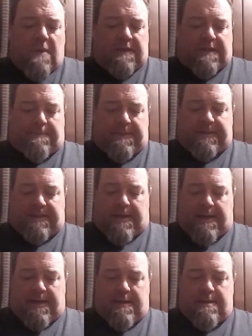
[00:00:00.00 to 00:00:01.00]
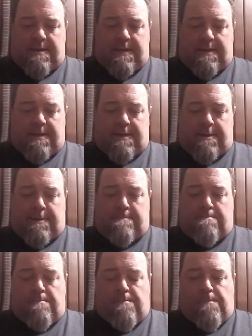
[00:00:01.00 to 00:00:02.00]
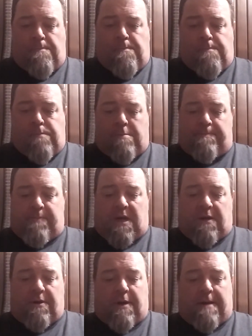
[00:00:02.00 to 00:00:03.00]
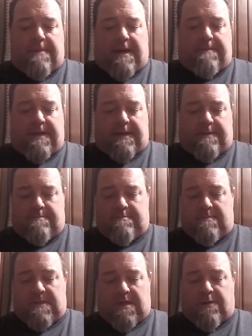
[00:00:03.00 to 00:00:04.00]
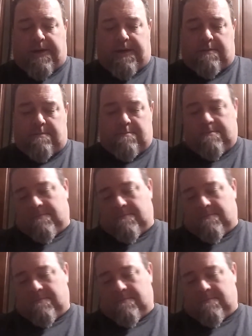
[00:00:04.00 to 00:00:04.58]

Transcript: on top of this guy, and although I'm not a great